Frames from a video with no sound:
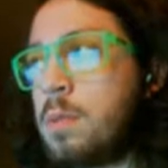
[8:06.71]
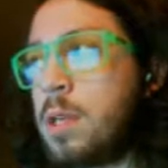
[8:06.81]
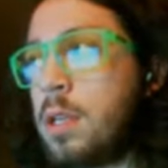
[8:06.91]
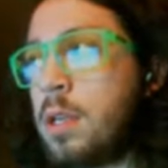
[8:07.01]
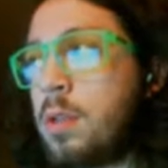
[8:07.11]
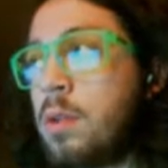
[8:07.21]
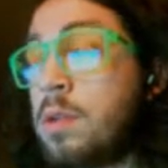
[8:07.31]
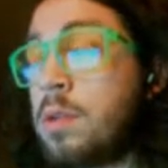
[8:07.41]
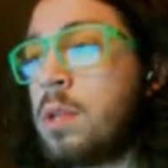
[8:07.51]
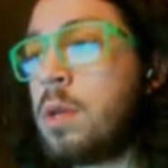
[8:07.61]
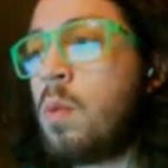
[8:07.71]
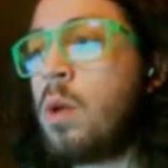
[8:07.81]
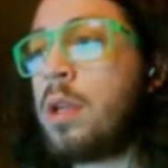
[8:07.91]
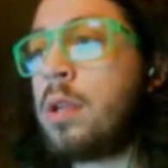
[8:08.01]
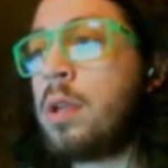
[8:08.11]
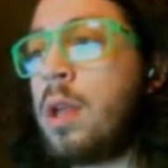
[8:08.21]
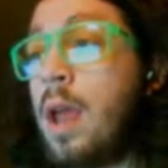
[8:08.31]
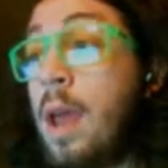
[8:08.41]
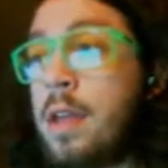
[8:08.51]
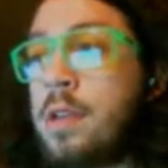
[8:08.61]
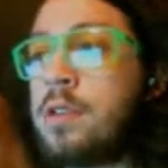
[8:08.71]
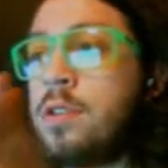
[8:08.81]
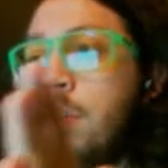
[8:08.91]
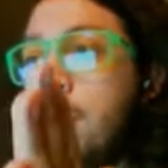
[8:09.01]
meaning that there is only one edge